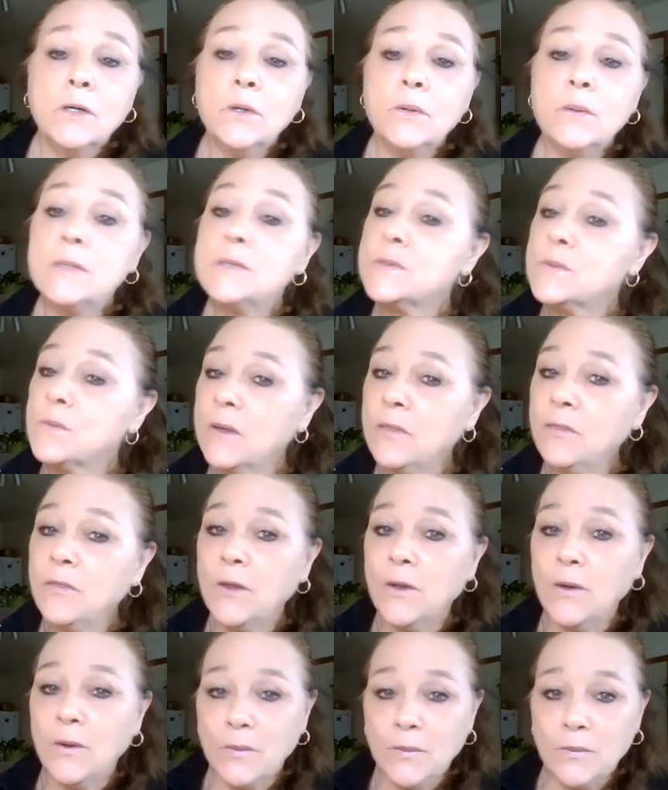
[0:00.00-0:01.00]
Who is
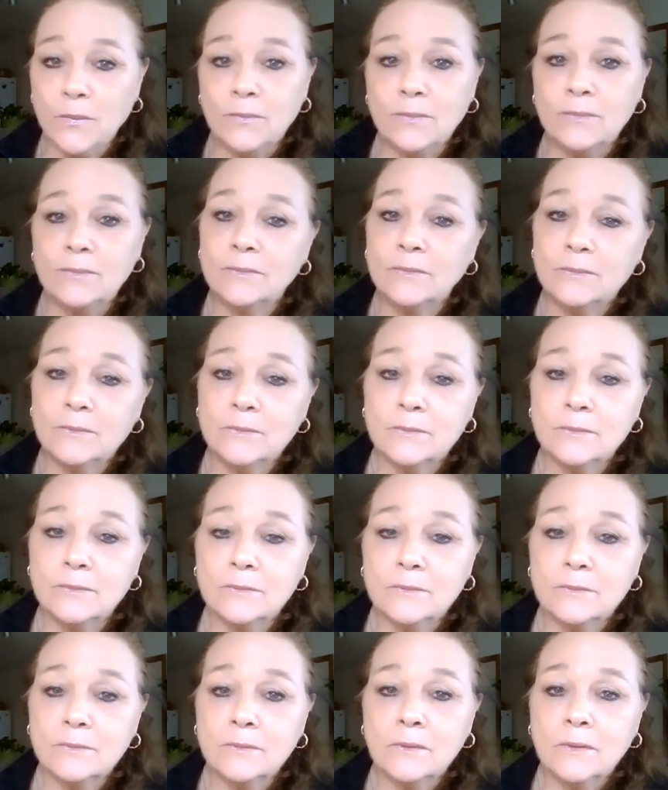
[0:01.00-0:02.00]
with you?
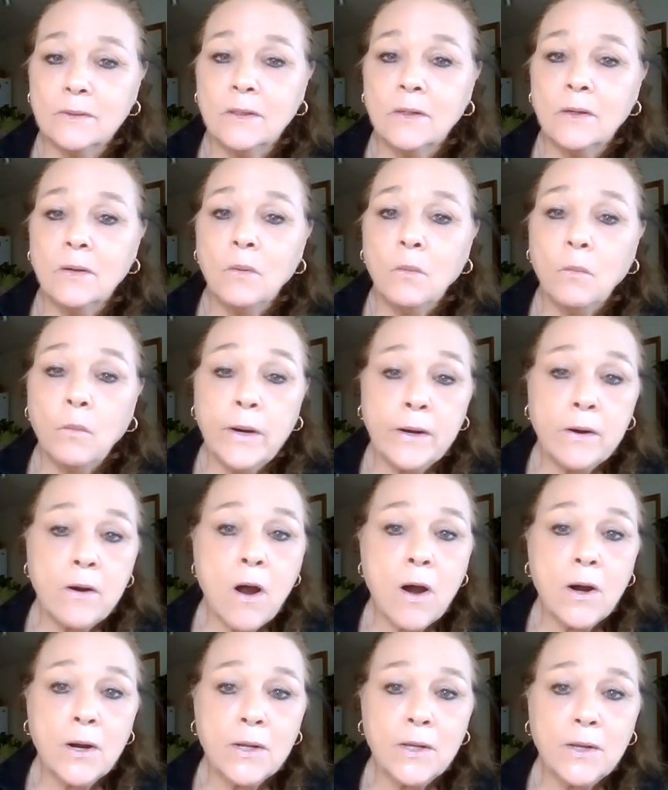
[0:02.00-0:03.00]

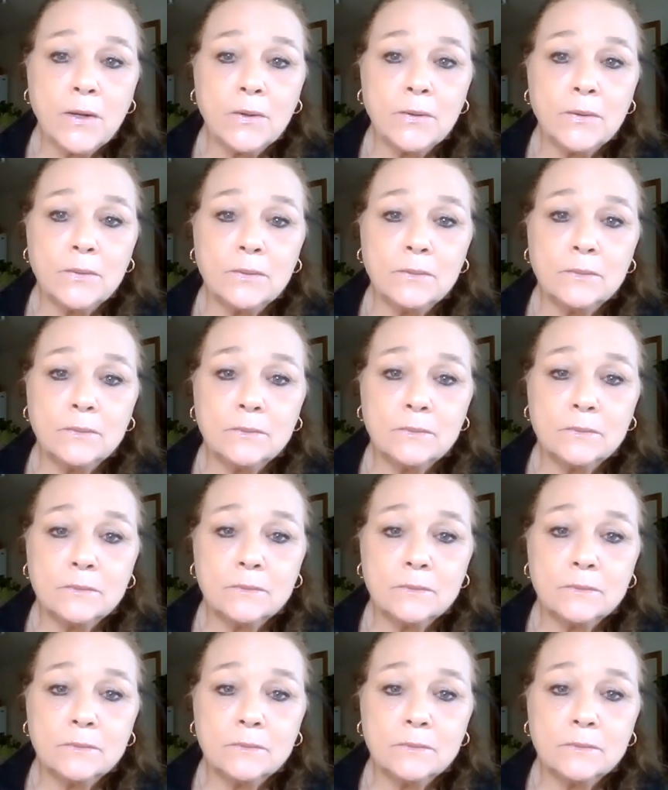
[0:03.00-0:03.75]
Where are you?